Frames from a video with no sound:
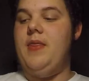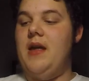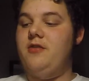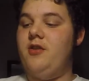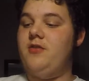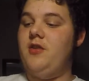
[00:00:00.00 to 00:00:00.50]

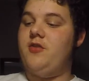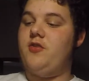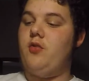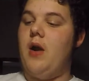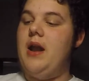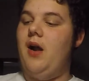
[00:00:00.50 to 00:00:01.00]
then just a
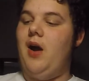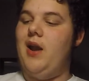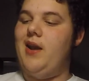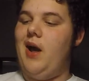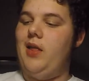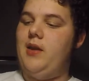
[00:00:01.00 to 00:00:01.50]
straight
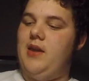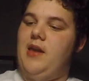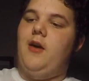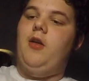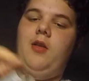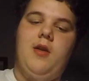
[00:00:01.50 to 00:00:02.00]
on nollie
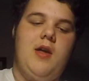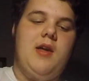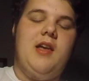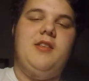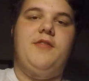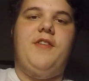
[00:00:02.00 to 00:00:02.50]
heel
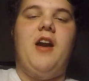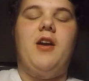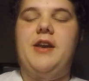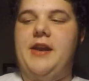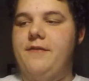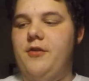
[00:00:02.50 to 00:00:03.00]
is
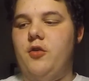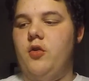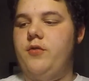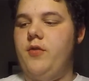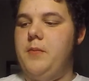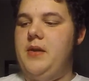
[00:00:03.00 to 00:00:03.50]
very difficult
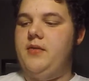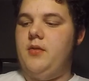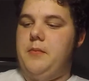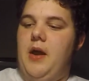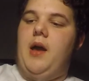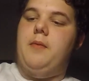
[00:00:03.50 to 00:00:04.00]
for me
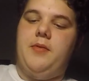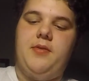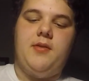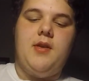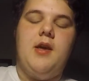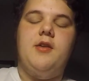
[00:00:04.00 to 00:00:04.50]
sometimes.
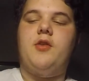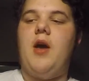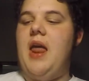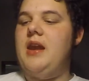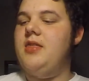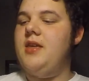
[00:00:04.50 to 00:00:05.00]
So
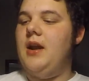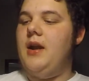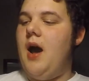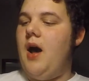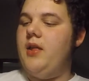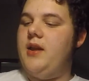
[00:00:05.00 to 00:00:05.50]
anything
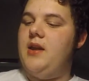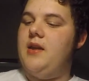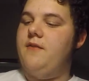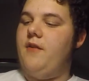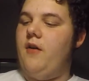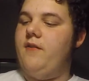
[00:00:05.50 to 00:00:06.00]
nollie
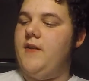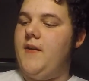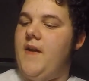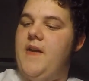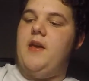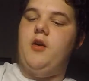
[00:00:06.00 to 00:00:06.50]
involving
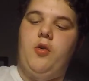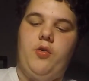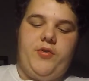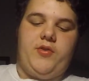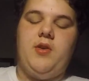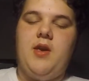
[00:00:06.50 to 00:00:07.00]

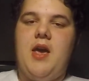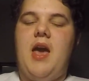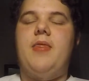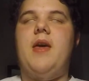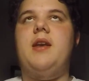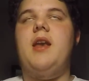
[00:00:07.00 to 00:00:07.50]
heels.
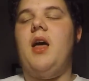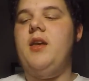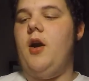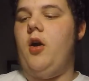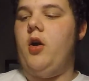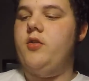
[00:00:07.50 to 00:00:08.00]
And then
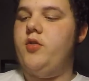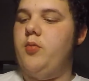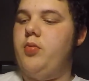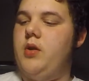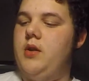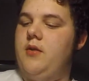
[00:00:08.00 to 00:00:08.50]
nollie hards are
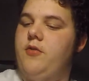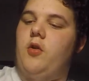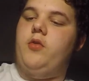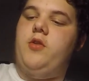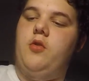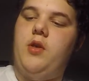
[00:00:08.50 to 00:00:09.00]
pretty
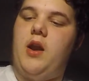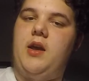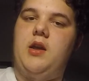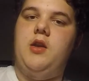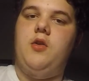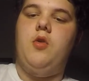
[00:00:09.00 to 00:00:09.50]
difficult too that I
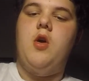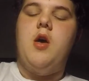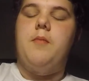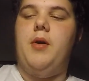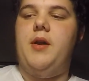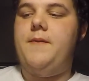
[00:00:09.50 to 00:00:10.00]
can do.
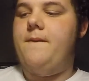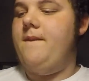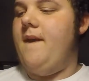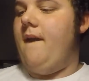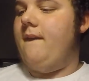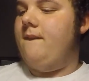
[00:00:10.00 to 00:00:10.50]
But
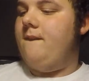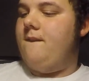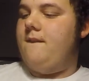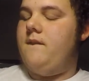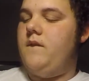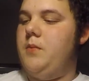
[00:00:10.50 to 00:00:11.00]
yeah,
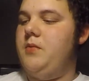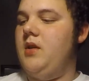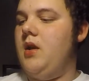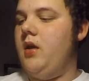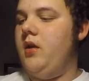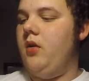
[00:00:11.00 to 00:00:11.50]
let me see
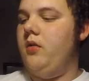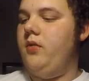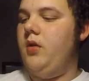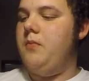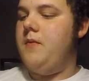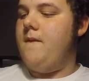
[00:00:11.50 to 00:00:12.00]
nollie hard flip.